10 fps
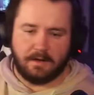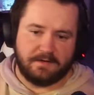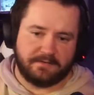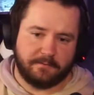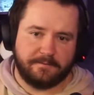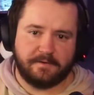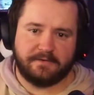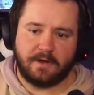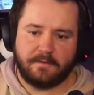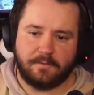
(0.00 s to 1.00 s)
So
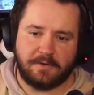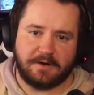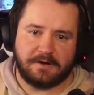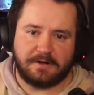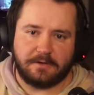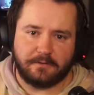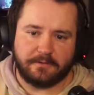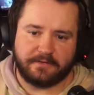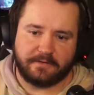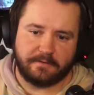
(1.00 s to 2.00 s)
first off, what you're going to
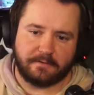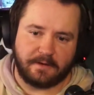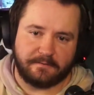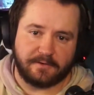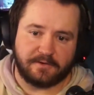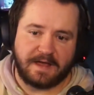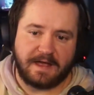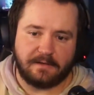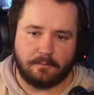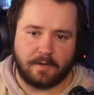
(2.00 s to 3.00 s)
use for your
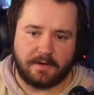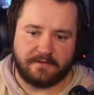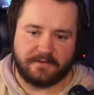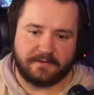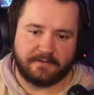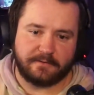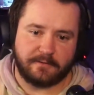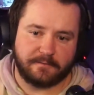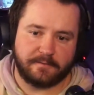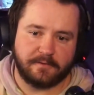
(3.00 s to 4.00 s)
talent-wise is your
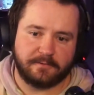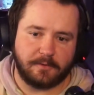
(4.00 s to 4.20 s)
first row,